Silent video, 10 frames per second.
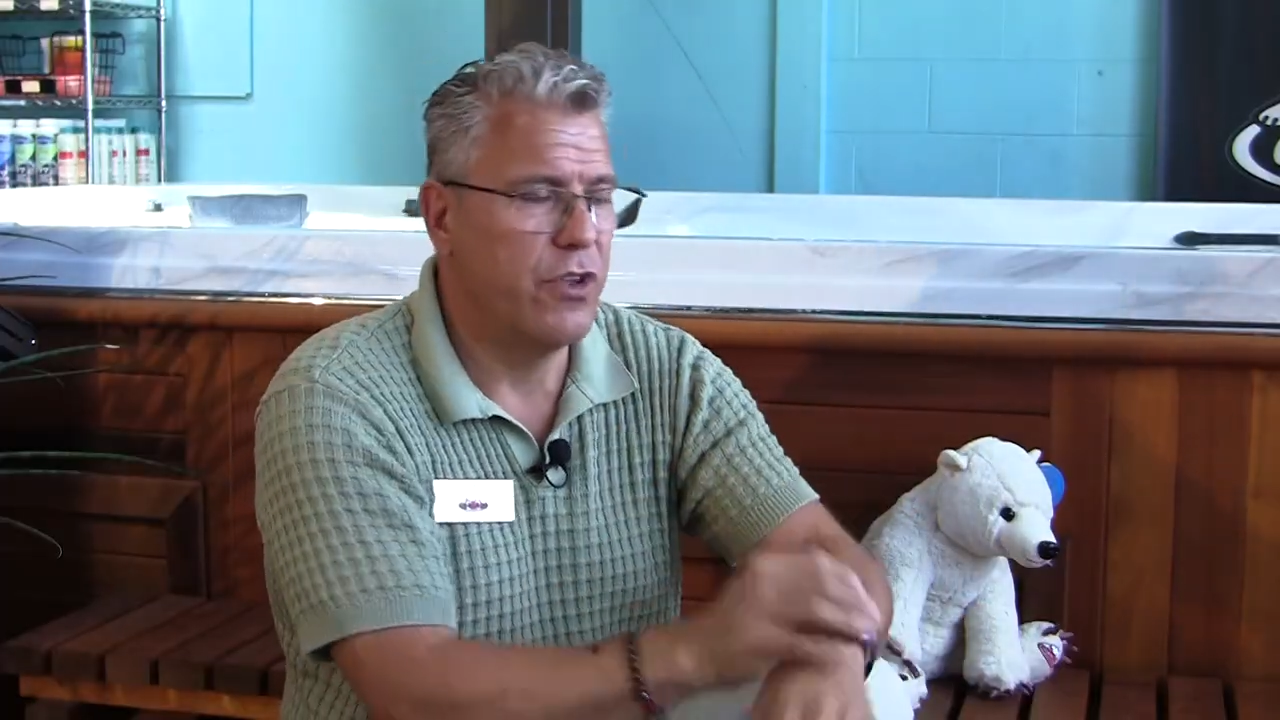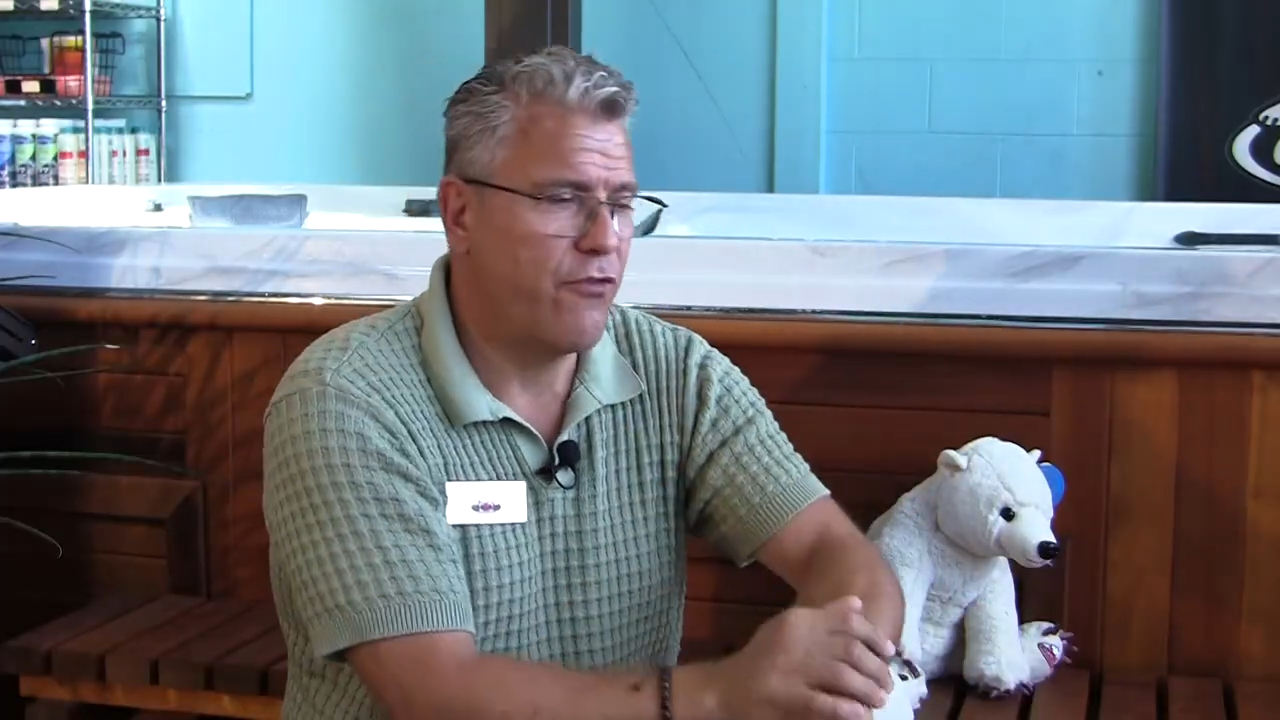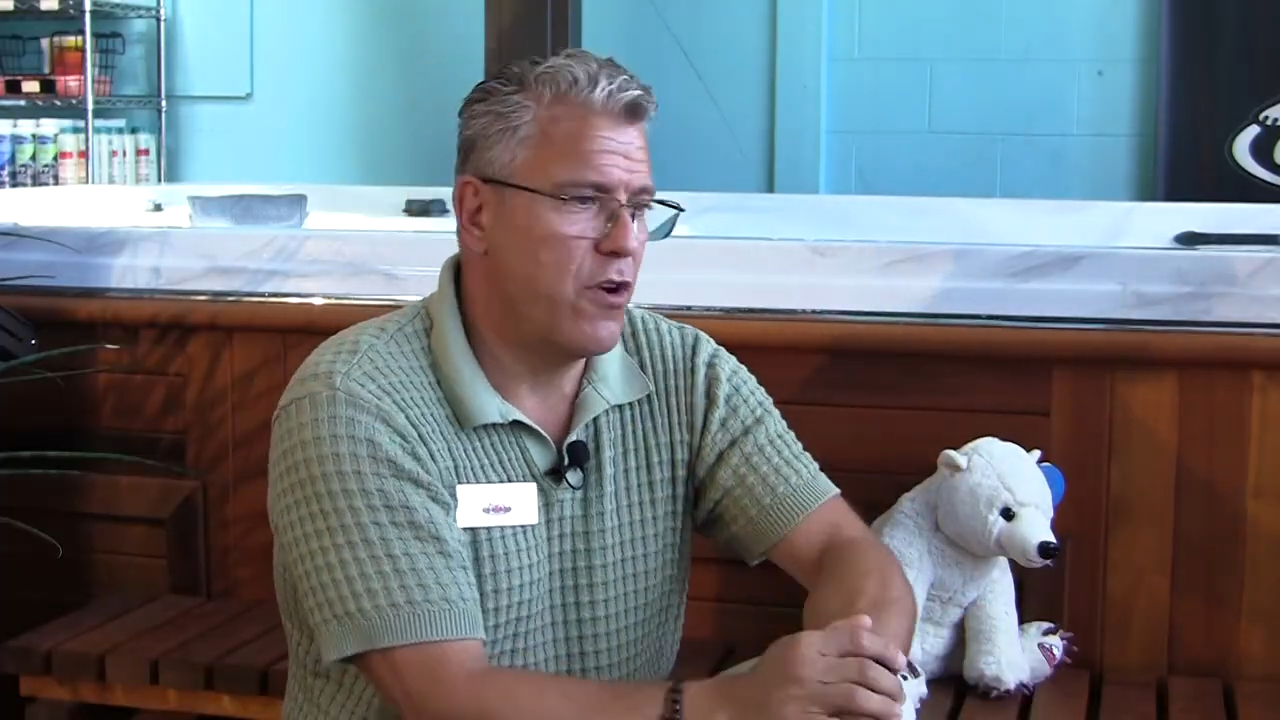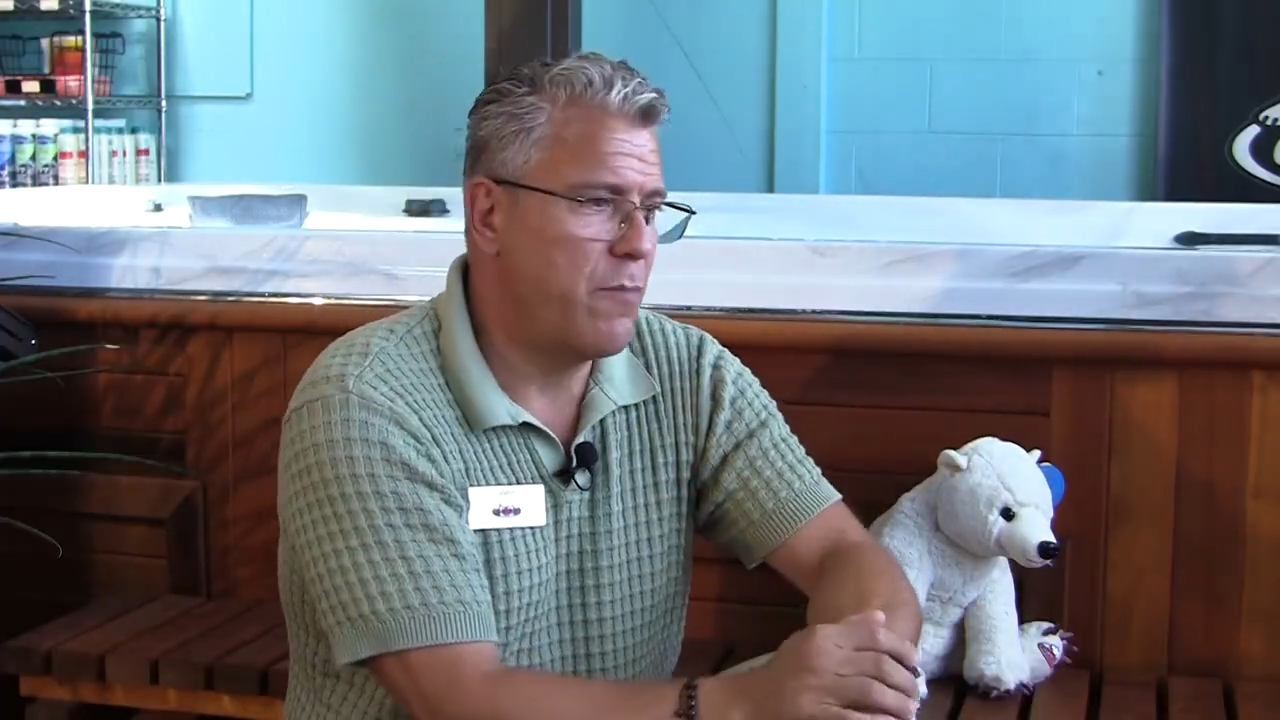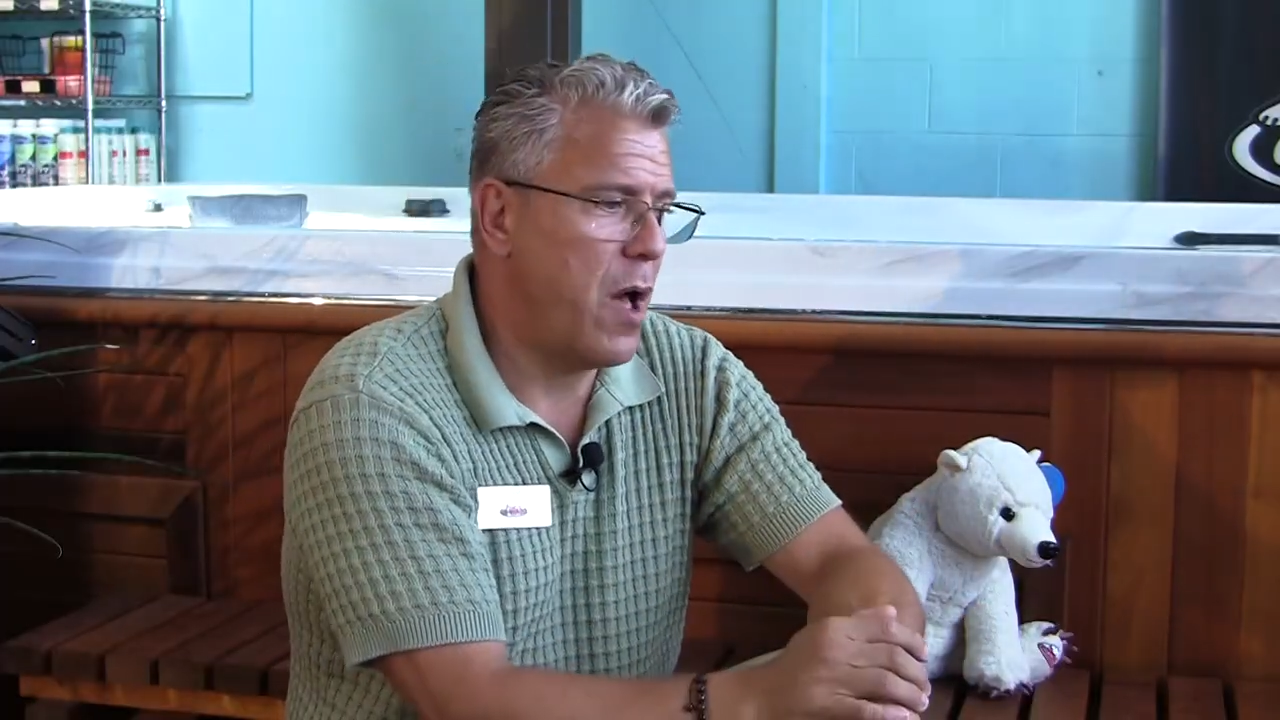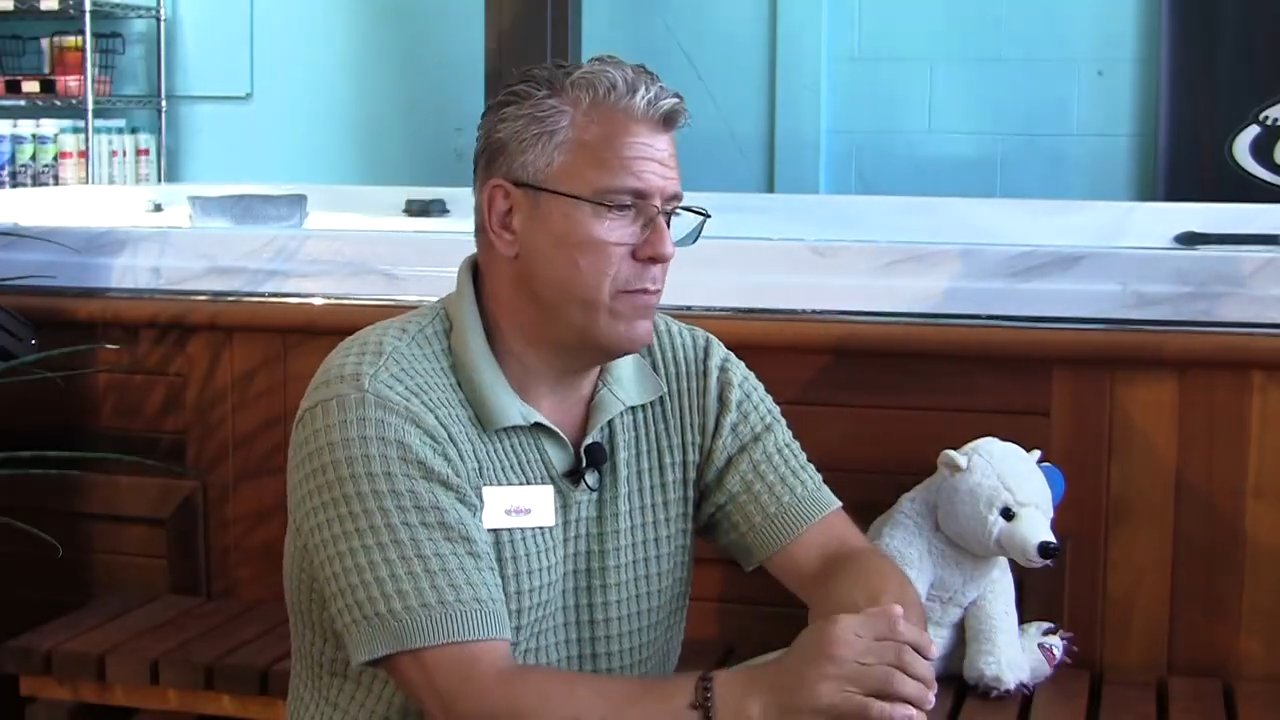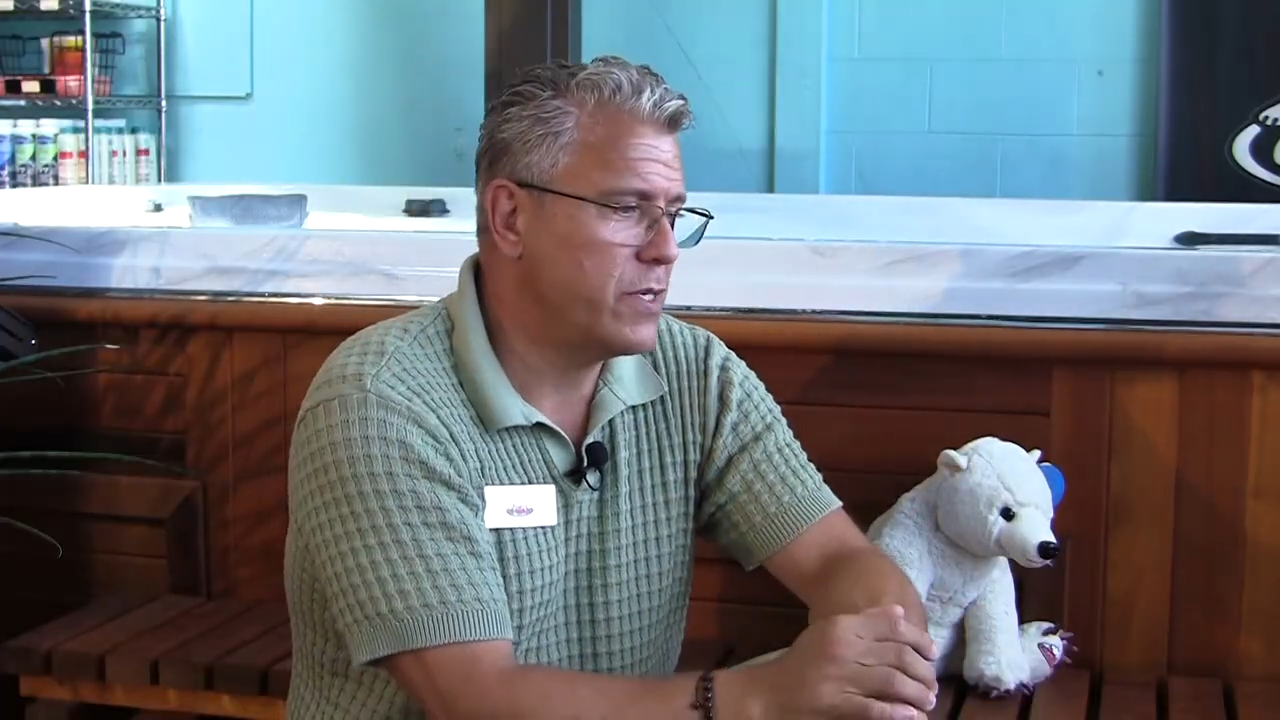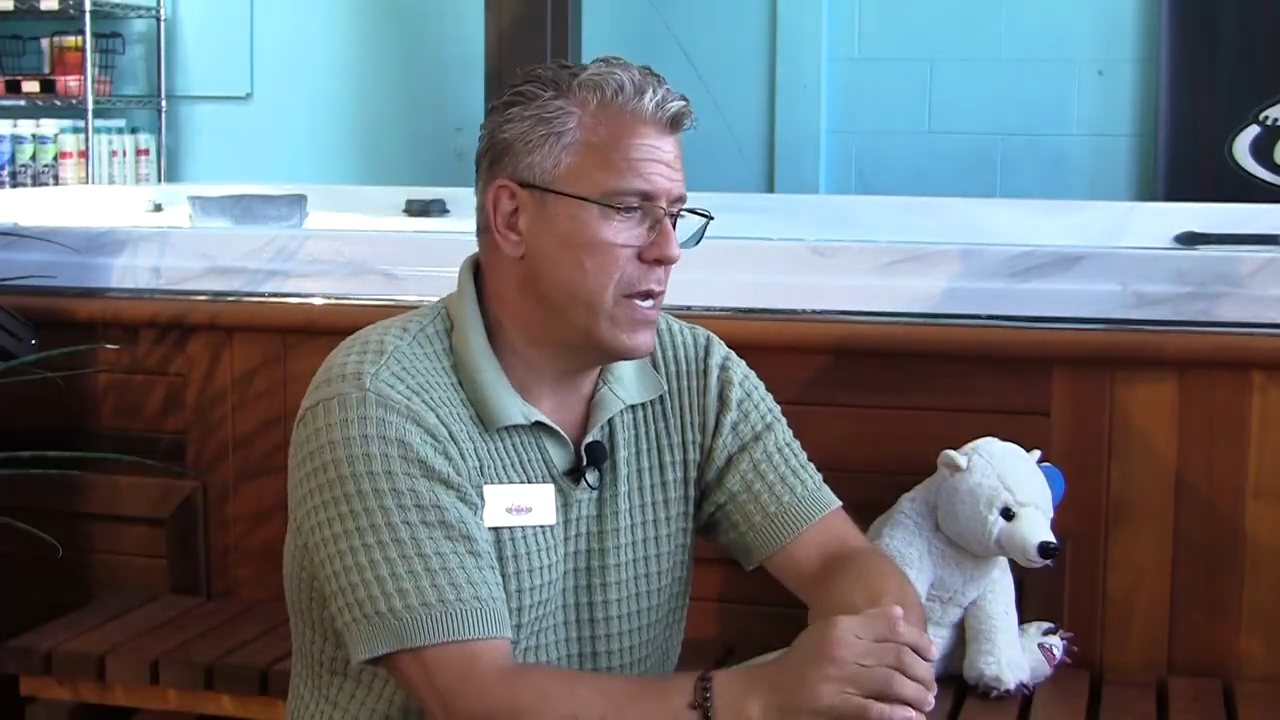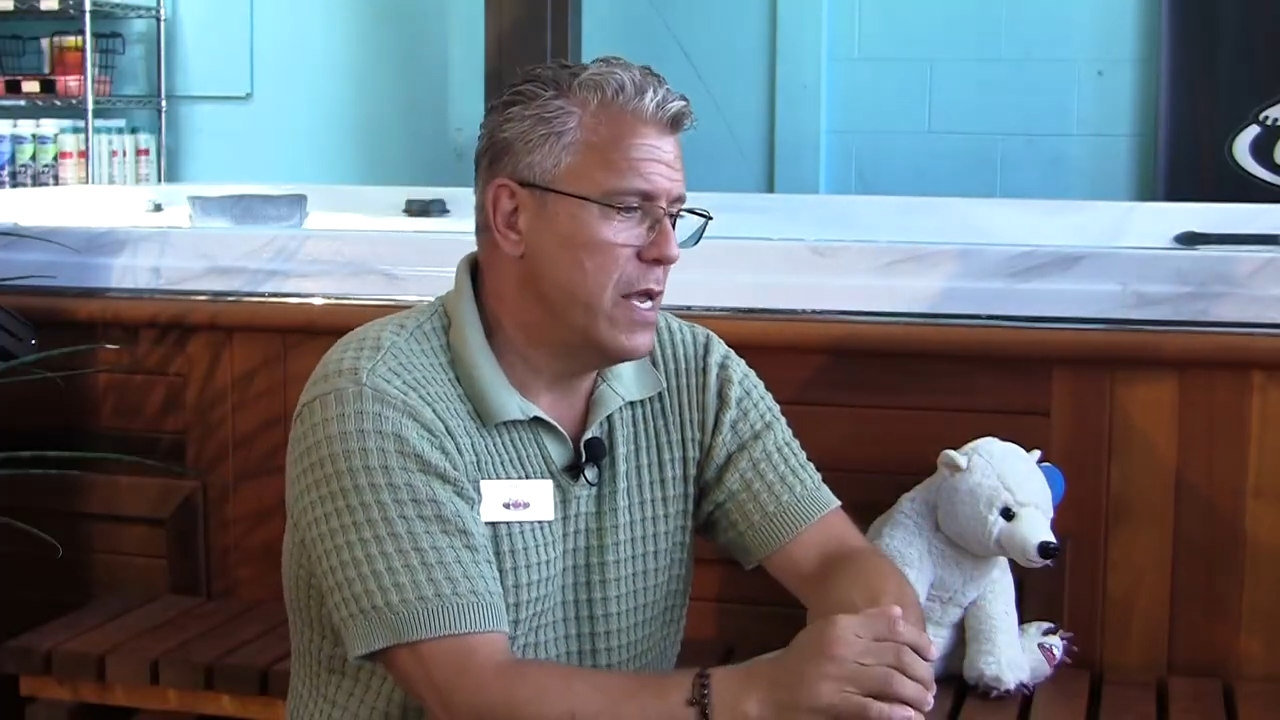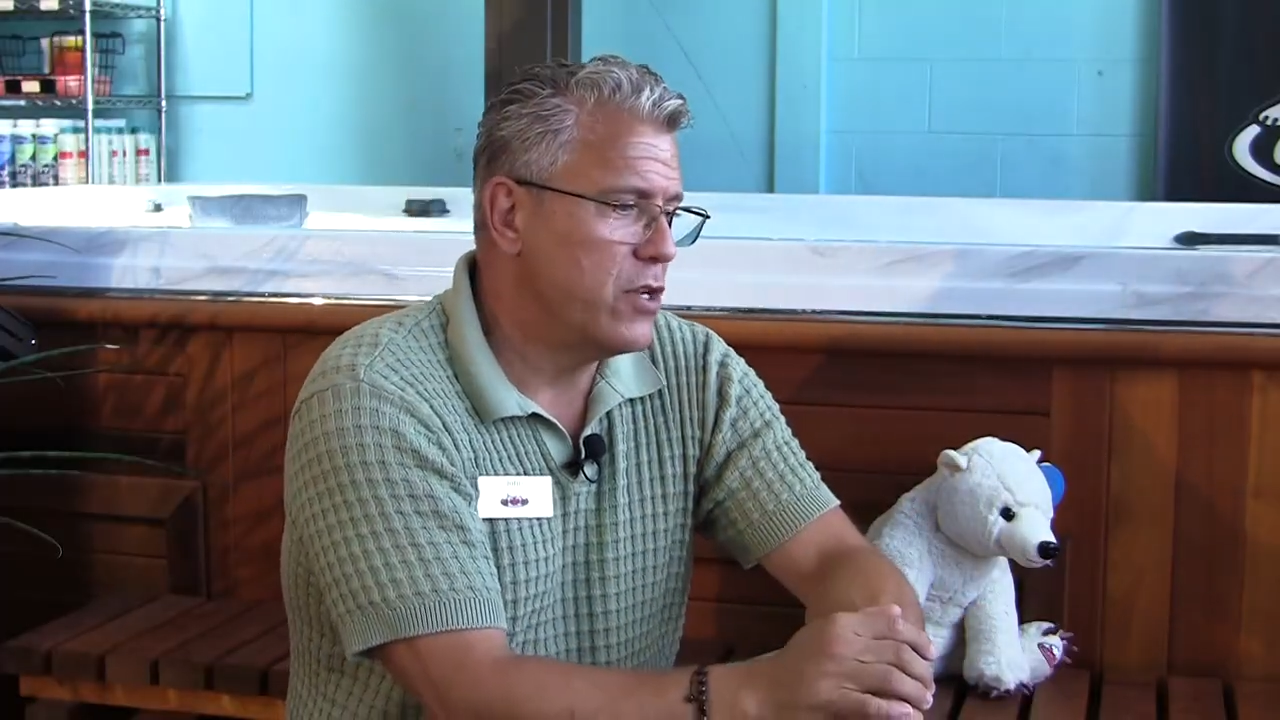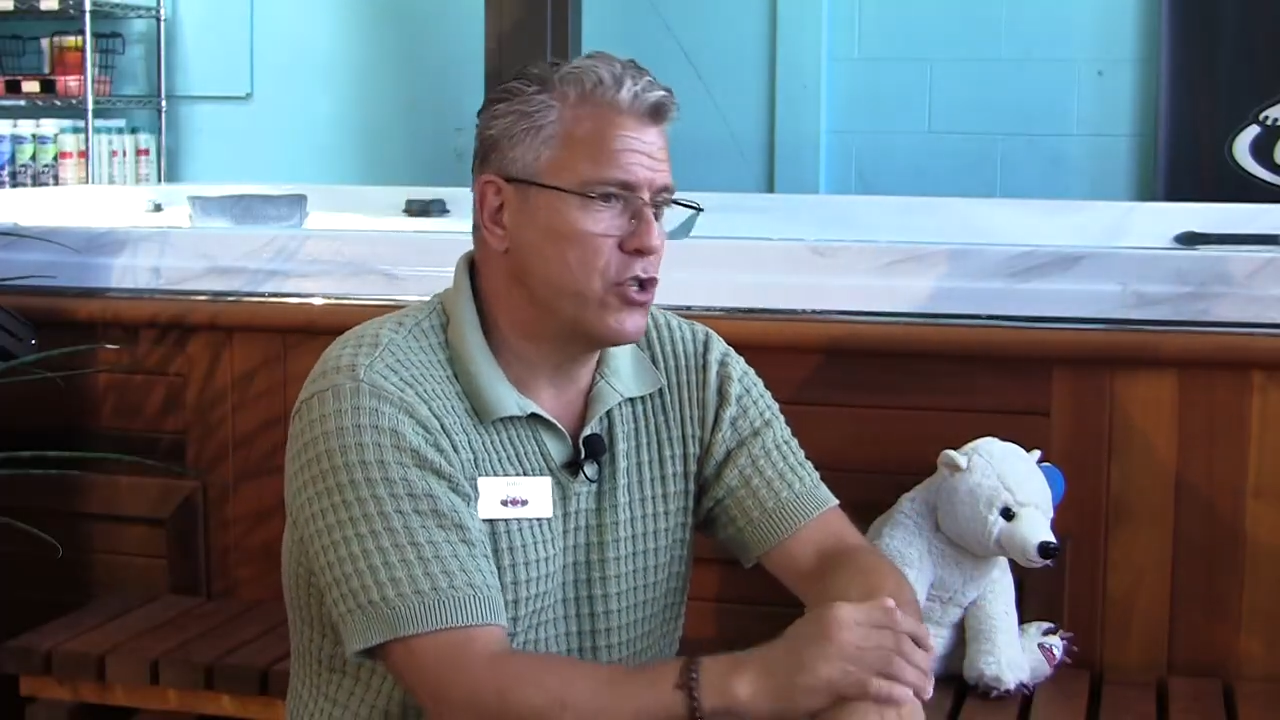different pumps,